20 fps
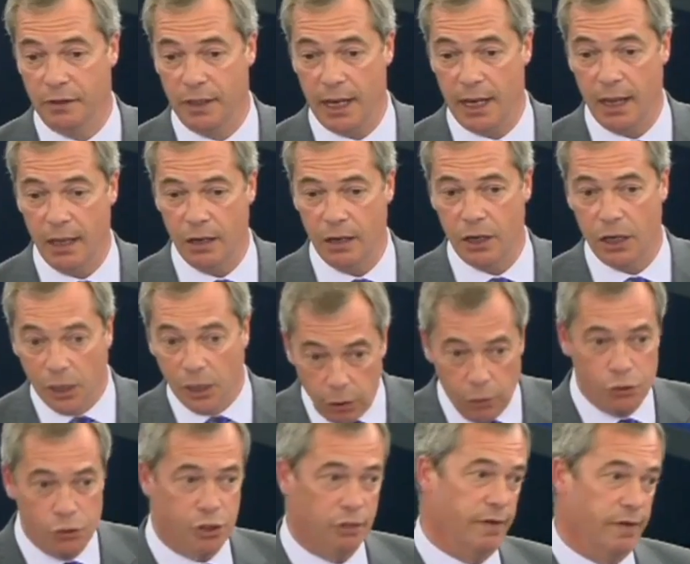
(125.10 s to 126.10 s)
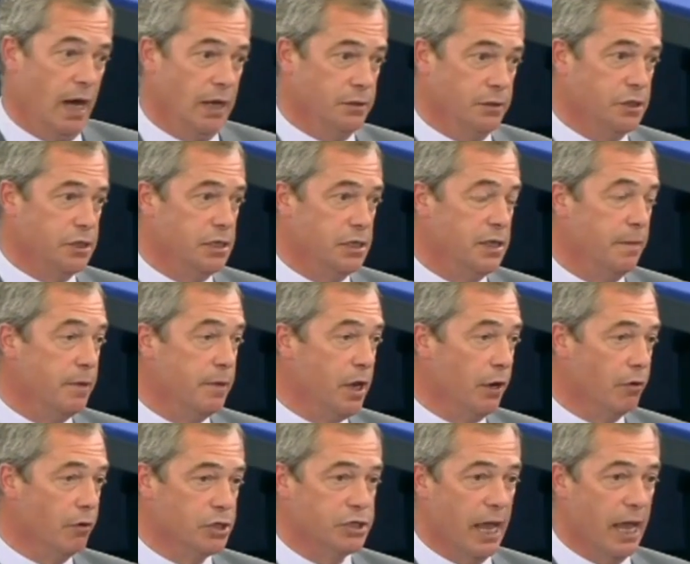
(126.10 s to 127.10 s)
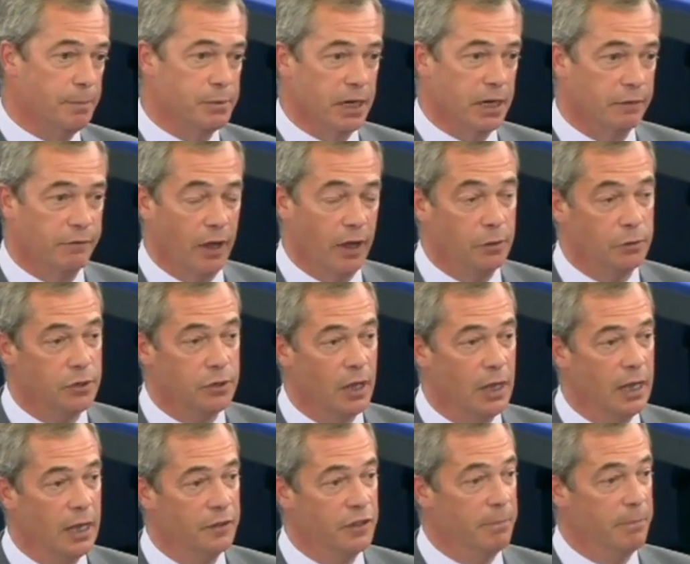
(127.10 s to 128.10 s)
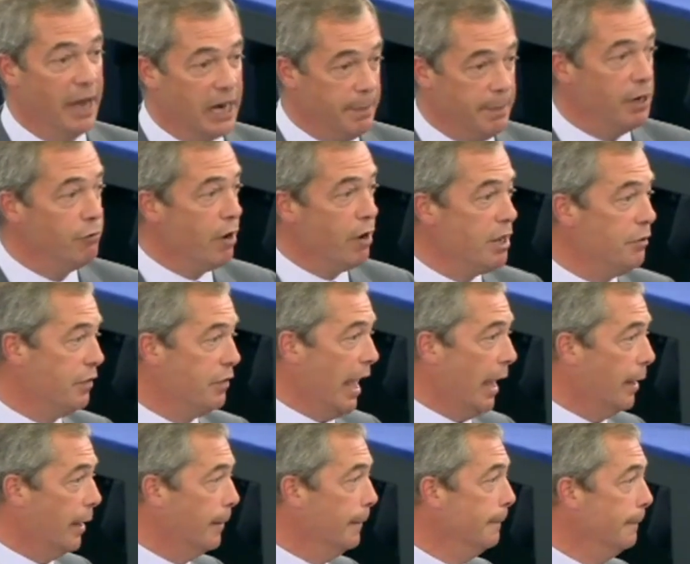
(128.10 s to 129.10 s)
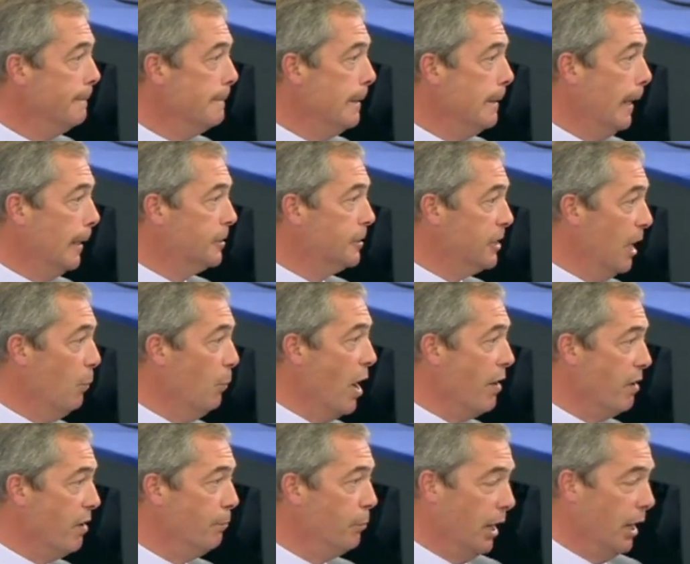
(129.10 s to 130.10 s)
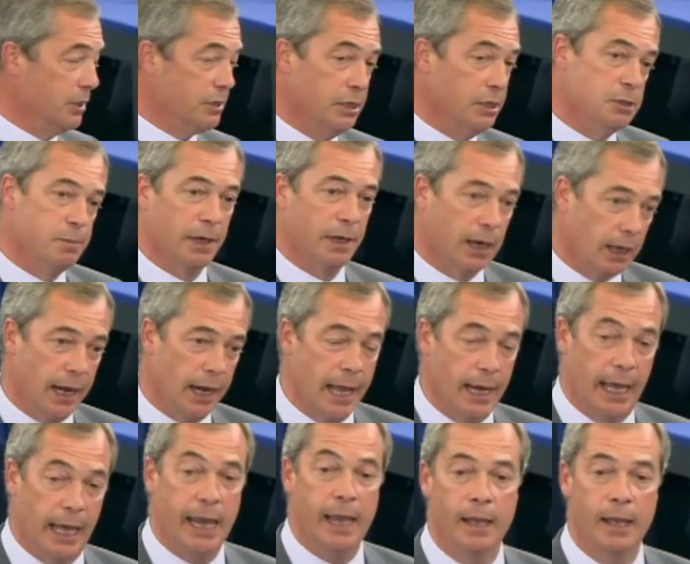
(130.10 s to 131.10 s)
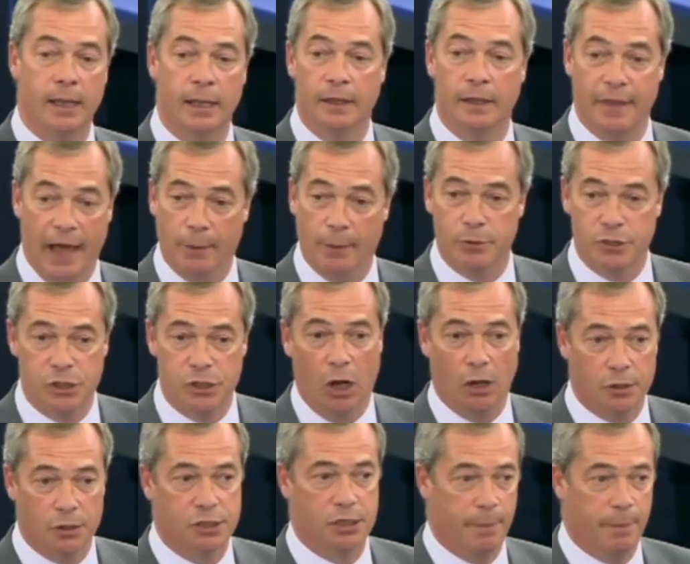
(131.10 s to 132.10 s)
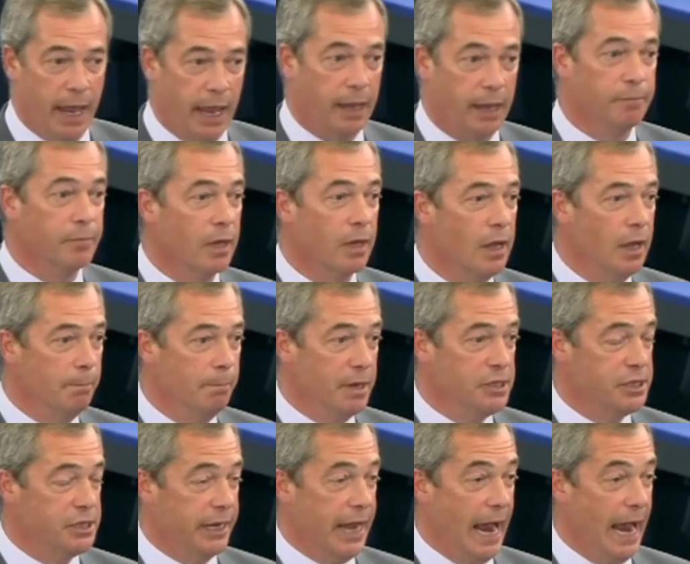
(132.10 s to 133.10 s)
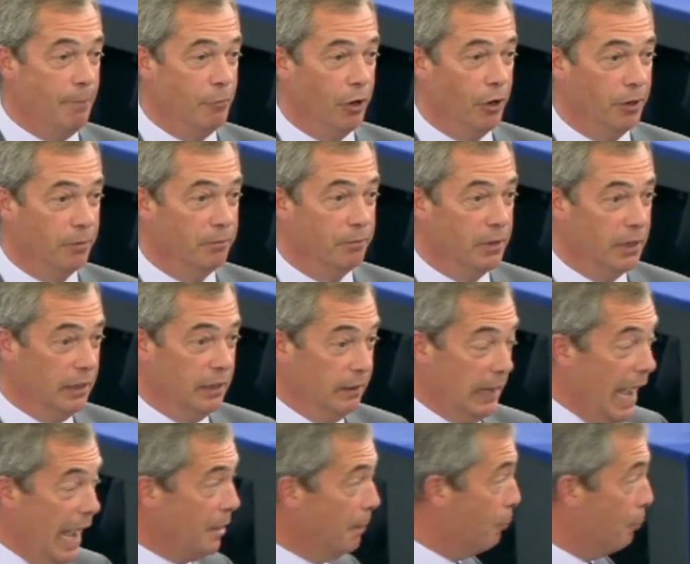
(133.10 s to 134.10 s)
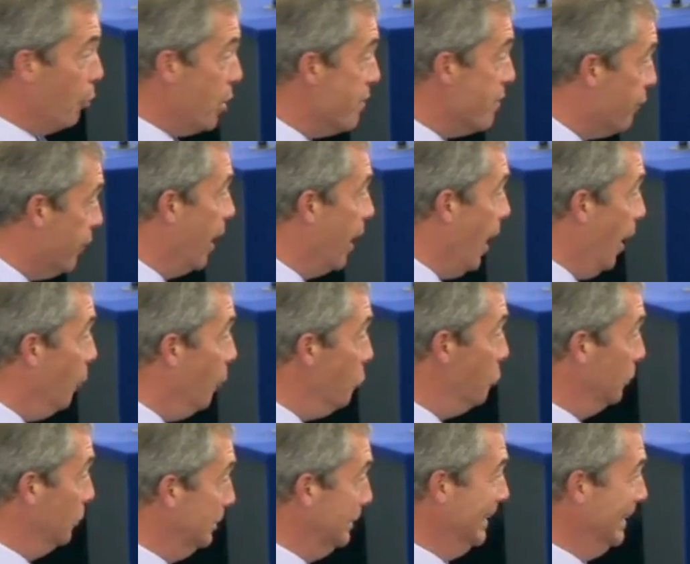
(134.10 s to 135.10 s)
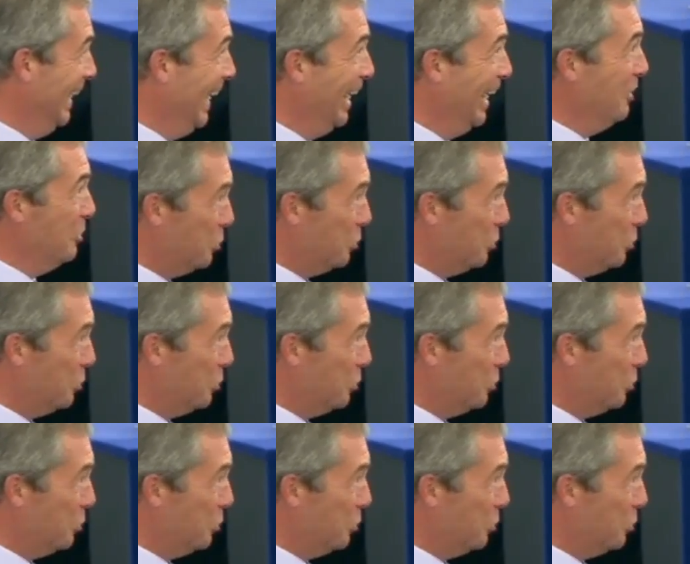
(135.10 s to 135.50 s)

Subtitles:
the huge advances in the Eurosceptic vote, there might have been a rethink somewhere in Brussels, but clearly that was not to be. Mr Cameron had a brief go and